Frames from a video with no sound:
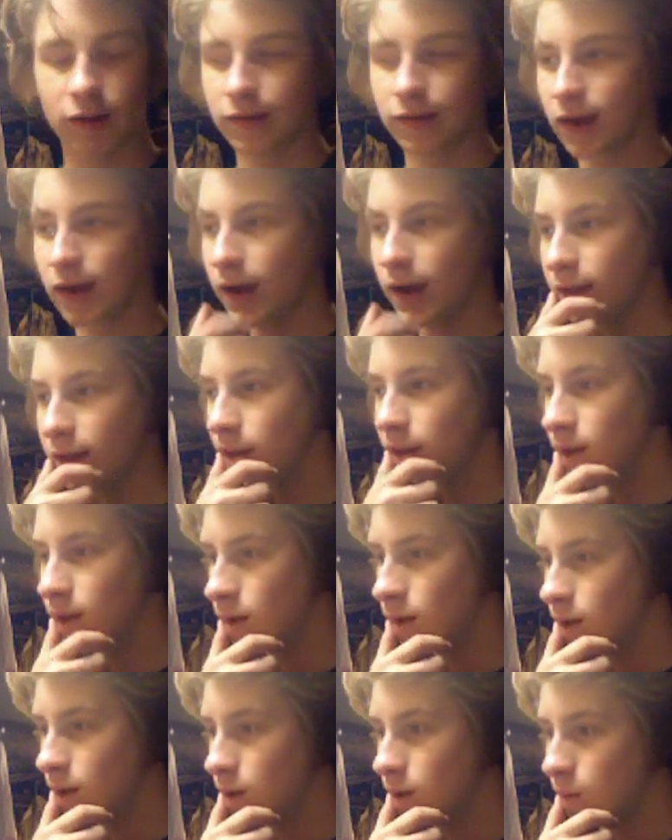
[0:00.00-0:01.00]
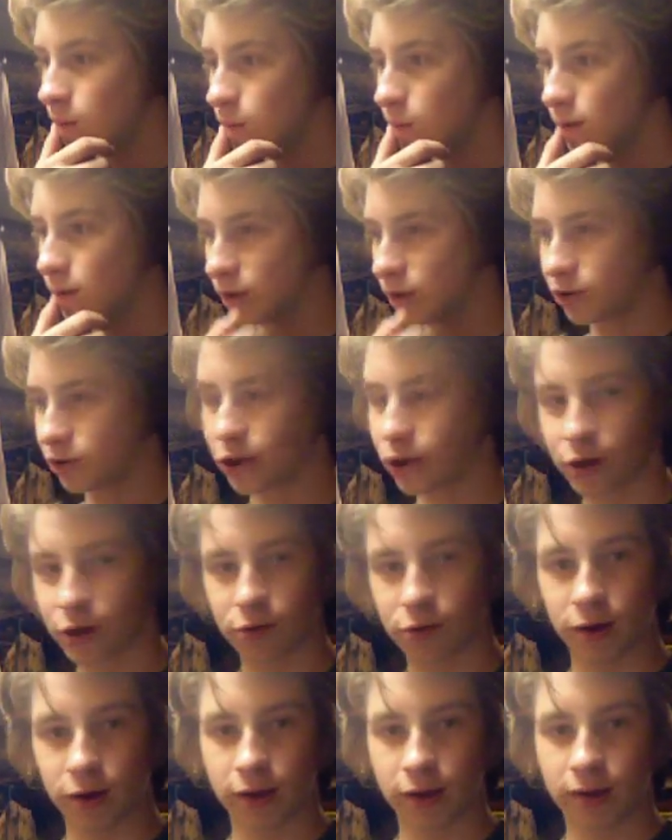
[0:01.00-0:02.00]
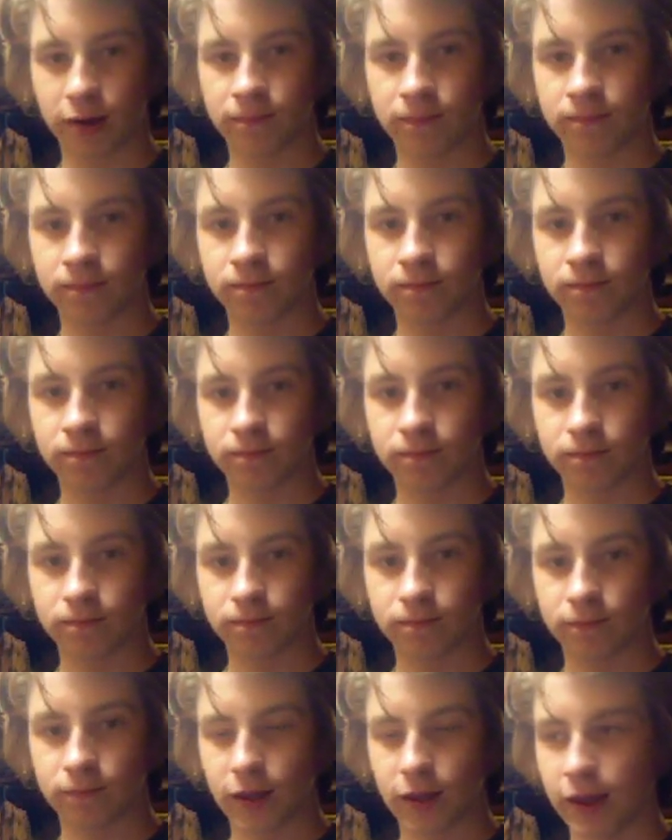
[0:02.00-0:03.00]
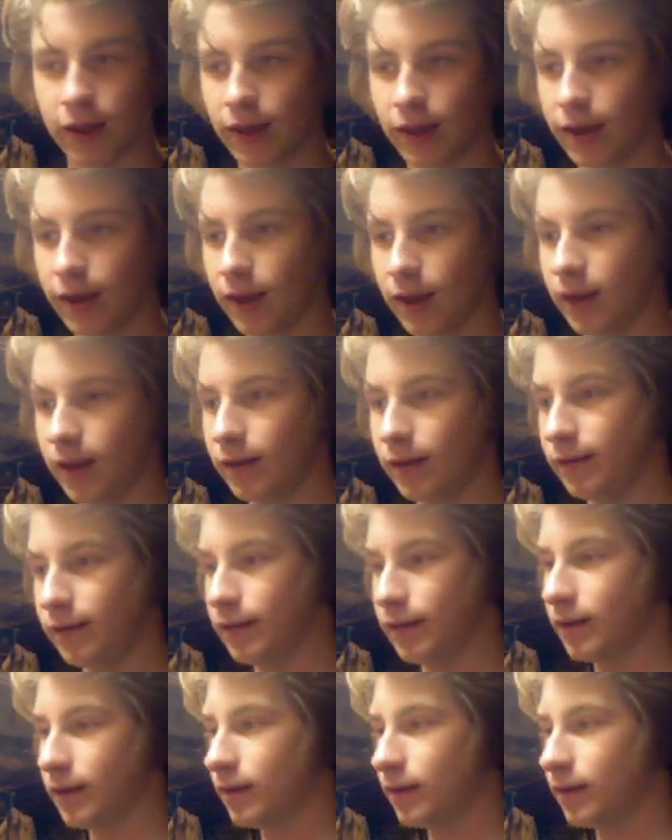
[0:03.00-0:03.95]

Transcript: inside it with a trigger on it. And